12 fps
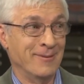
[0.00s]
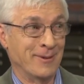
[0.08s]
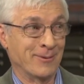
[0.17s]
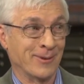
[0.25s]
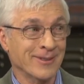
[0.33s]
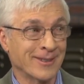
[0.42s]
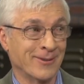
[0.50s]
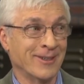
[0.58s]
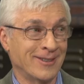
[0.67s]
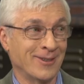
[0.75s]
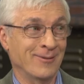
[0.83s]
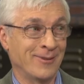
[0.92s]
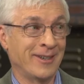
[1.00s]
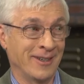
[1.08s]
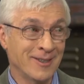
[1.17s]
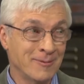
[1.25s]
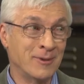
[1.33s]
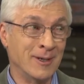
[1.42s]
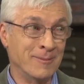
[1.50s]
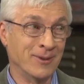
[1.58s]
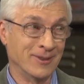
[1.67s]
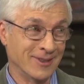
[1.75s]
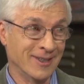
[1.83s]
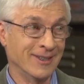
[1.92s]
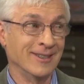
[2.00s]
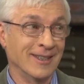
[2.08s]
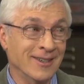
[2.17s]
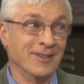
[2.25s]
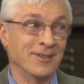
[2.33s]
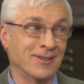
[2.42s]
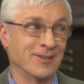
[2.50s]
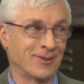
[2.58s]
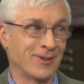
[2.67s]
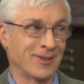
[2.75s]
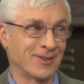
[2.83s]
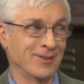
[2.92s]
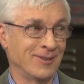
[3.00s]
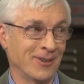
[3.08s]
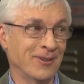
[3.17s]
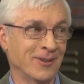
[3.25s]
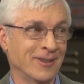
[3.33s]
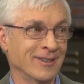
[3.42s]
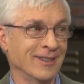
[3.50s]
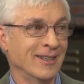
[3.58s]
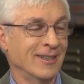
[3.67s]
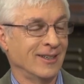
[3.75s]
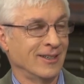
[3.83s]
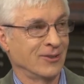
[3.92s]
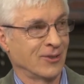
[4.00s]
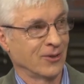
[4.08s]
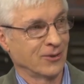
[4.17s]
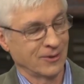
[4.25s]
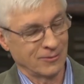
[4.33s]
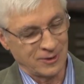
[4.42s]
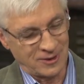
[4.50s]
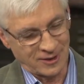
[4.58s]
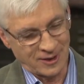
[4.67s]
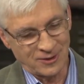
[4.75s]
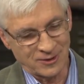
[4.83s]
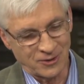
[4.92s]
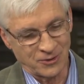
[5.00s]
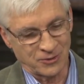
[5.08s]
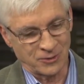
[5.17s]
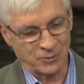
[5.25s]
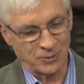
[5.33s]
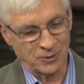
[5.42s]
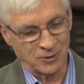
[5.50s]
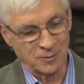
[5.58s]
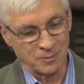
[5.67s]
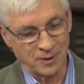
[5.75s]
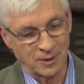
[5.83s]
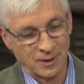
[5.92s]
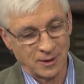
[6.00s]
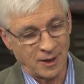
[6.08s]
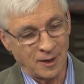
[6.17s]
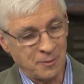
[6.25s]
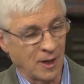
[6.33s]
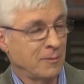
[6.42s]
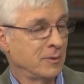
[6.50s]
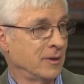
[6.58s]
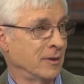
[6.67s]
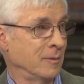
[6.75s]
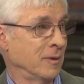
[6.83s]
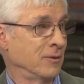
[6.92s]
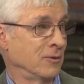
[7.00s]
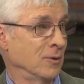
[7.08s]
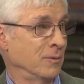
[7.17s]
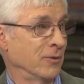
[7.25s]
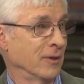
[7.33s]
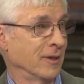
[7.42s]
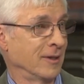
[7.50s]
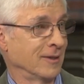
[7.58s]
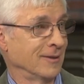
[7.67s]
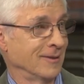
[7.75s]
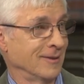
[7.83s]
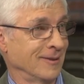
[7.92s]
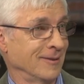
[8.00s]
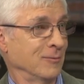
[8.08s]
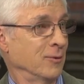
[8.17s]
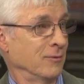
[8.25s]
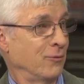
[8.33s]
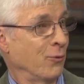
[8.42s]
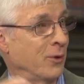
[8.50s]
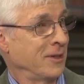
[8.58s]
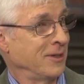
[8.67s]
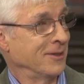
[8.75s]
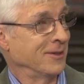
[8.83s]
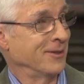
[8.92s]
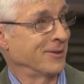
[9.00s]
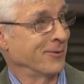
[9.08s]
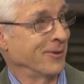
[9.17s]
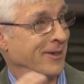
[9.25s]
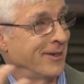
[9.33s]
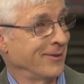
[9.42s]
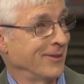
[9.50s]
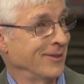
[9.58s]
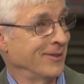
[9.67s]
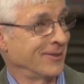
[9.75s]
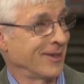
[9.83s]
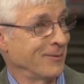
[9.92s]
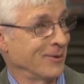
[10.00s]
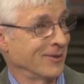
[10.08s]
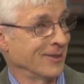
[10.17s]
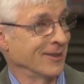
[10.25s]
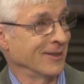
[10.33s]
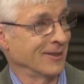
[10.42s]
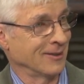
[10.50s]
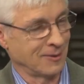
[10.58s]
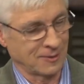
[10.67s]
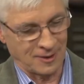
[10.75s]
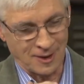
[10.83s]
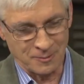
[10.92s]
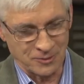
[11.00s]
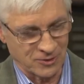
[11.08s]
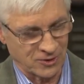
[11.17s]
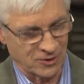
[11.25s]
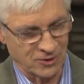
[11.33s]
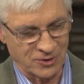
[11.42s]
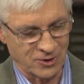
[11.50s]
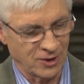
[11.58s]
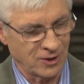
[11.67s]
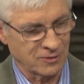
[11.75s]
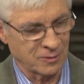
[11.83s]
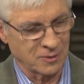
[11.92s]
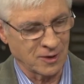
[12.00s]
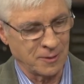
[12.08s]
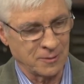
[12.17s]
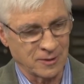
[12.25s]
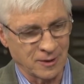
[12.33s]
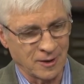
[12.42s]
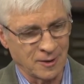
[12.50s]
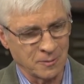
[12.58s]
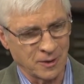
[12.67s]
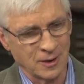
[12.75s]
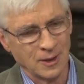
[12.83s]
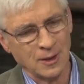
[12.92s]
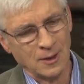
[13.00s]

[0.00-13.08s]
it'd be really great to invite other people to get under construction too. And so reaching out to others is really good. But I've been in a men's group for like, 40 years or whatever, you know, type of thing. And the composition has changed from time to time. But